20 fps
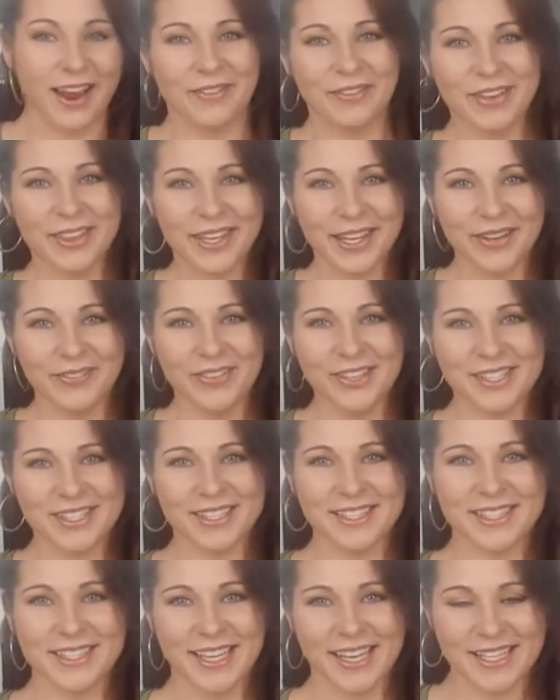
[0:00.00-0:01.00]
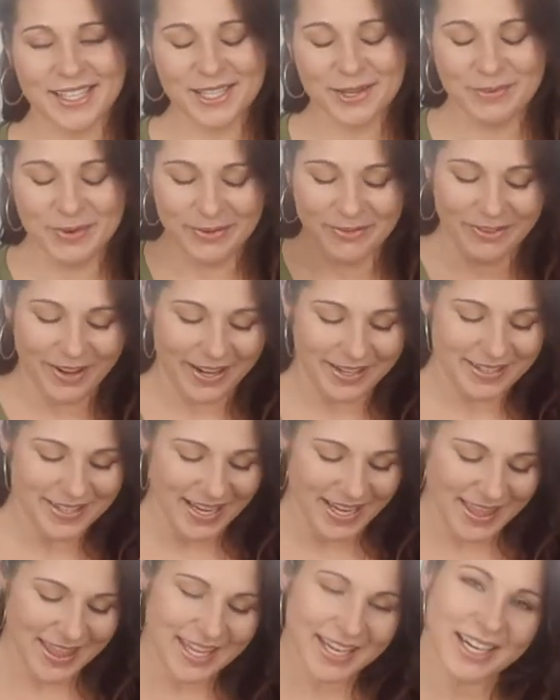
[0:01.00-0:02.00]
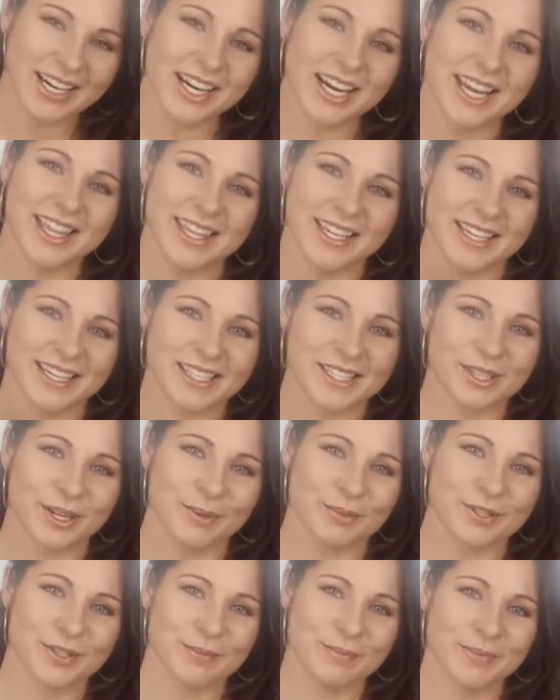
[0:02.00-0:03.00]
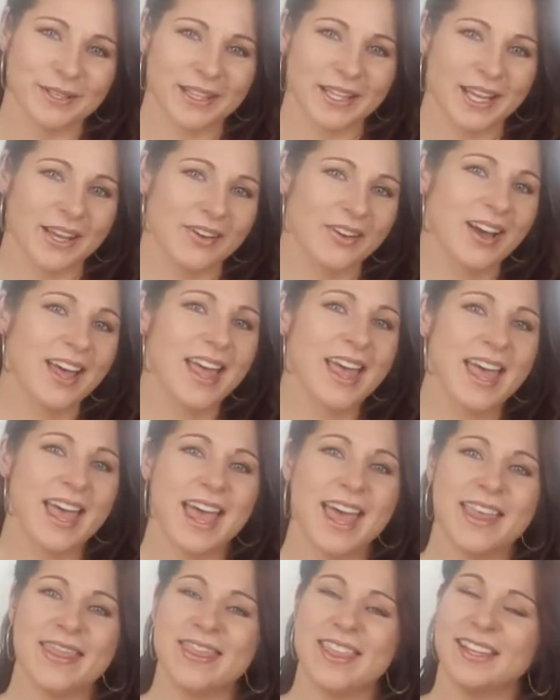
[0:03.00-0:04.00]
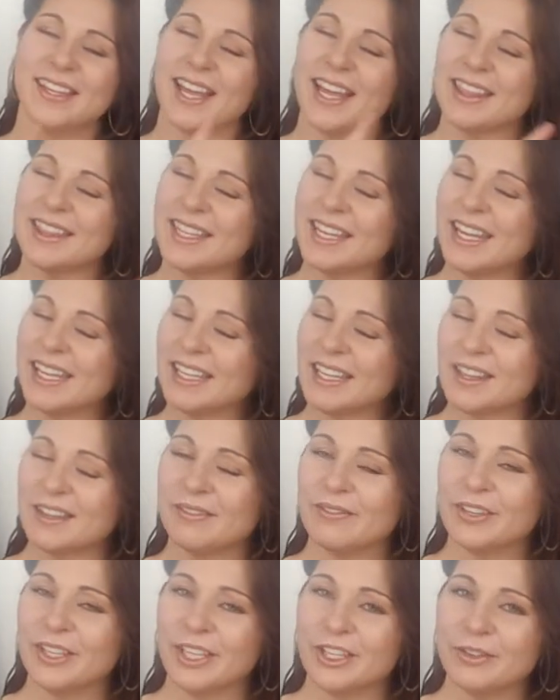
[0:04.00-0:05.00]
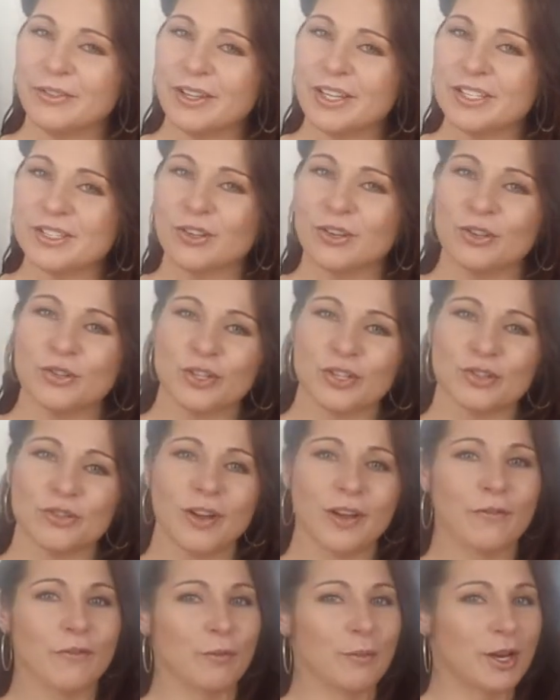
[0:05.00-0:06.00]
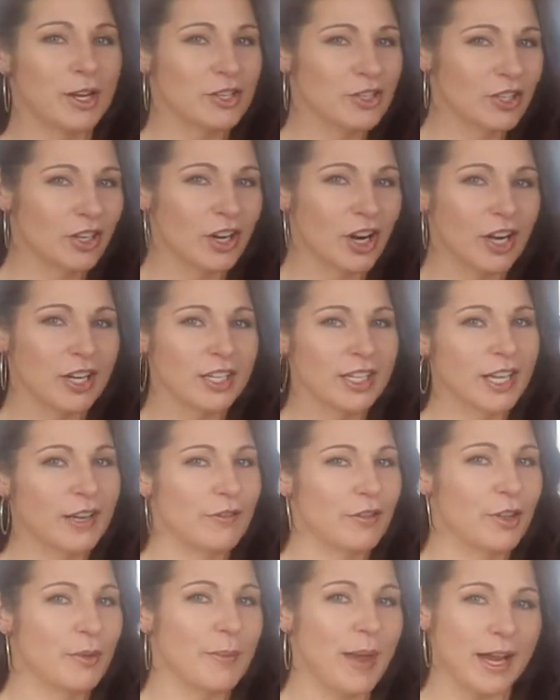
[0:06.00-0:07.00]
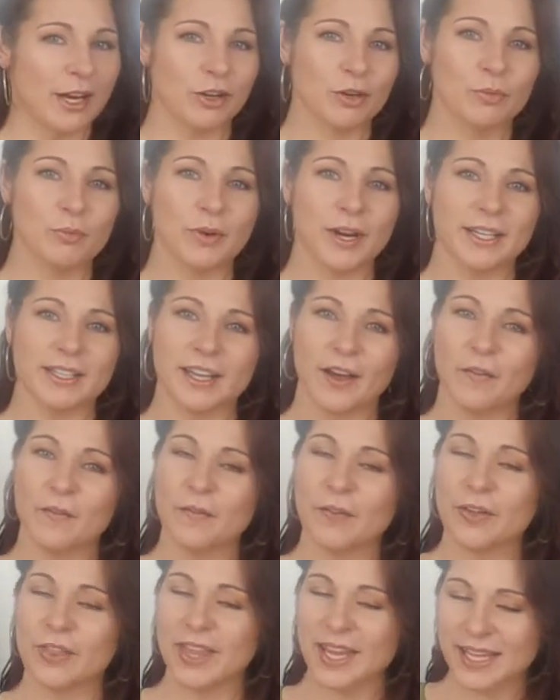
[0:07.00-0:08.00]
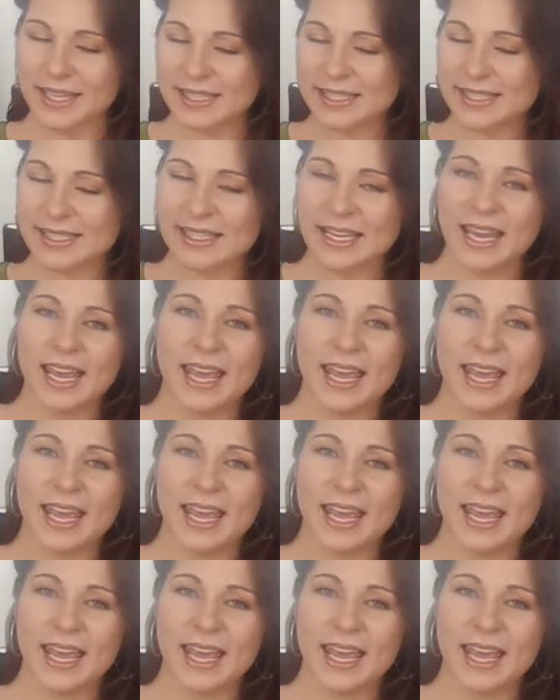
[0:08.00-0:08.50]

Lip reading: everything I'm using today is going to be right down there in the description below, and then at the end of the video is a nutritional information card to give you the macro breakdown for this.